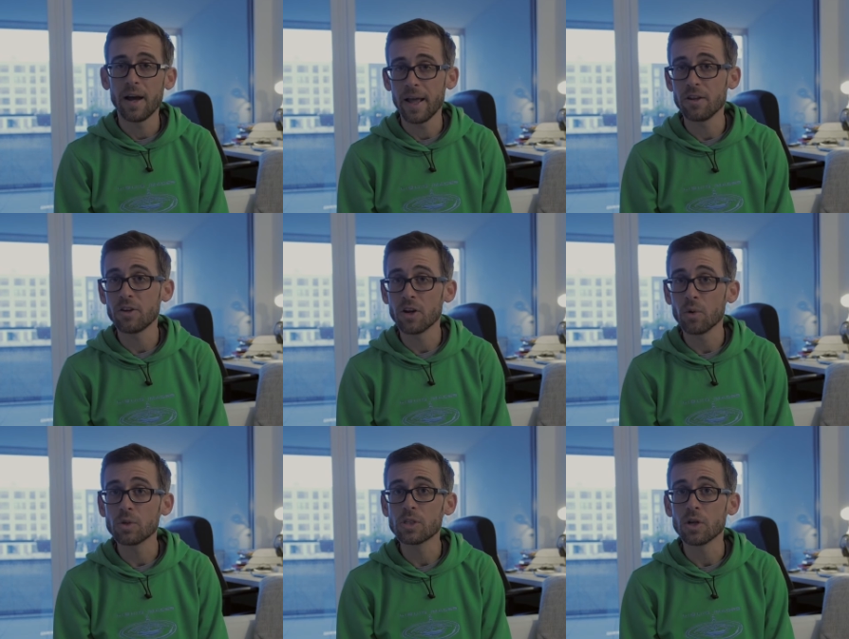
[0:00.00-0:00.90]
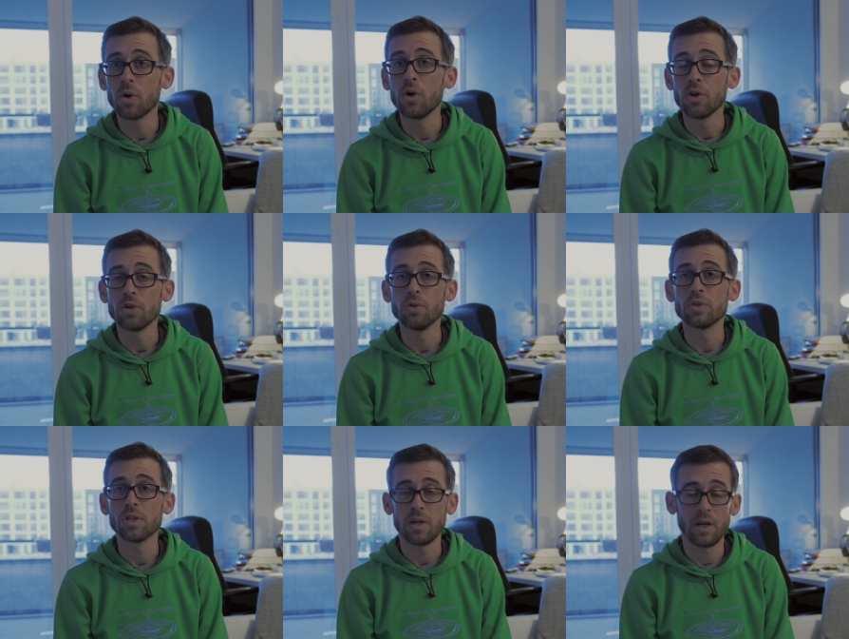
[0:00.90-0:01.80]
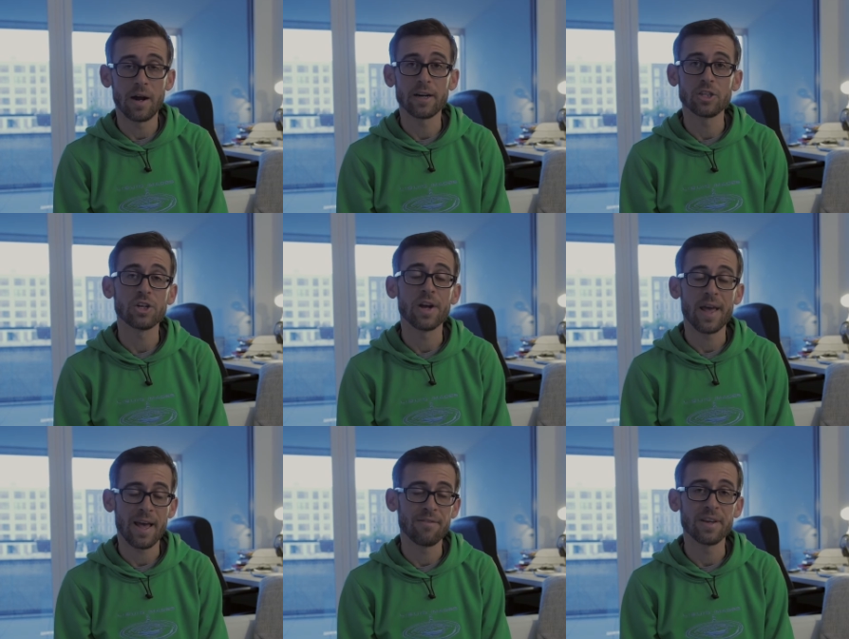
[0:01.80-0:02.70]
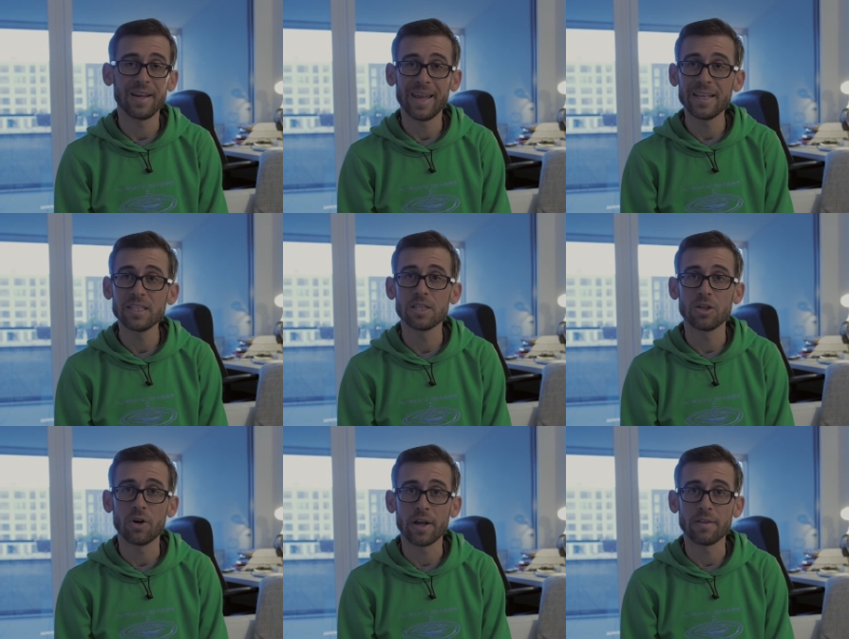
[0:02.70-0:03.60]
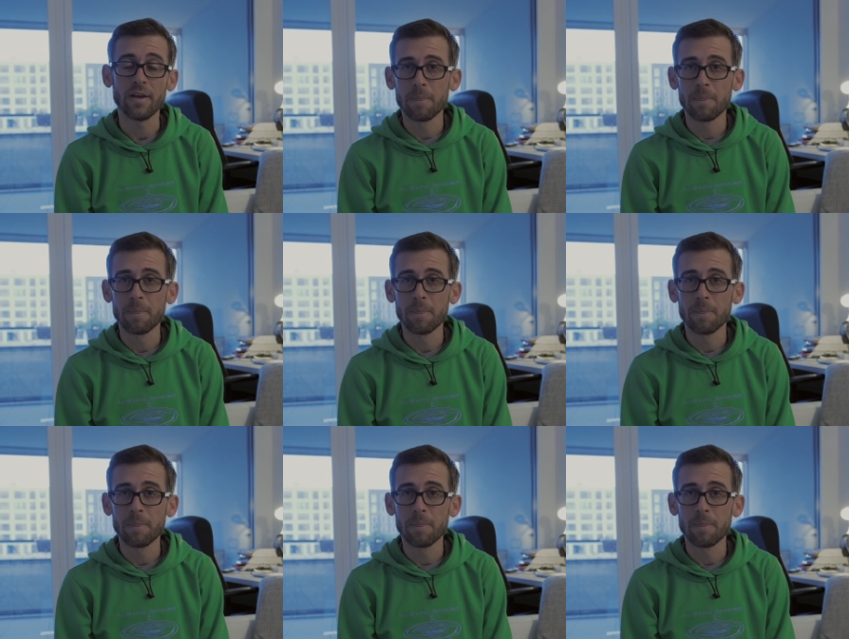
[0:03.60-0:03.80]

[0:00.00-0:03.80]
and you can also use larger, heavier lenses on it.